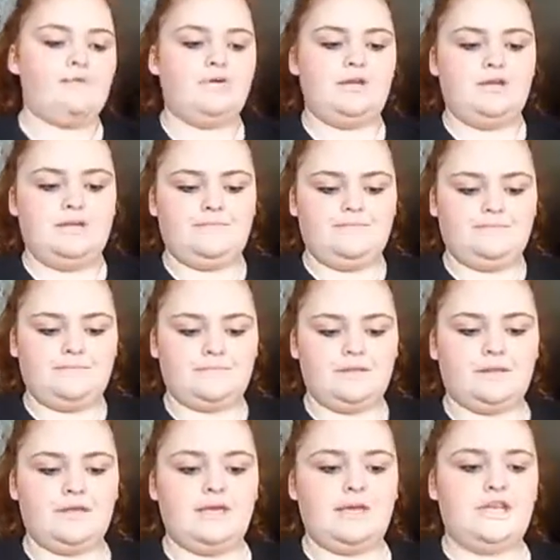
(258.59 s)
Put it
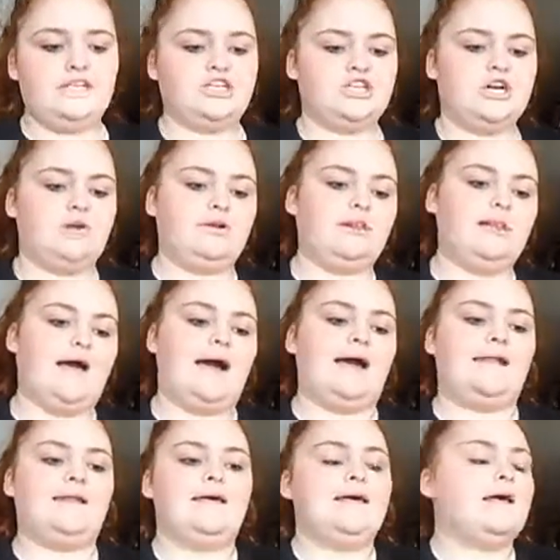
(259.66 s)
each on a
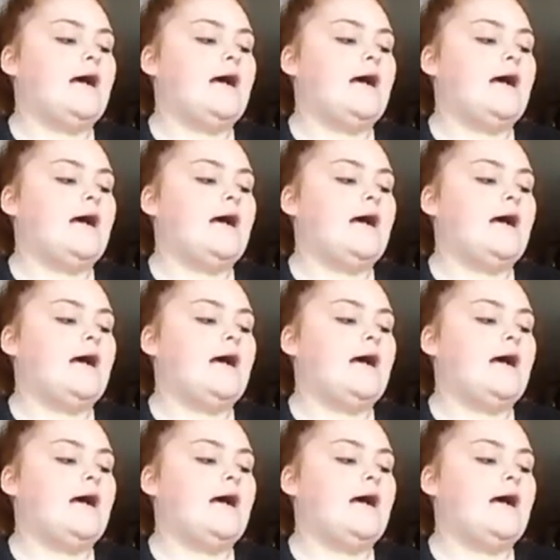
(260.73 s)
line.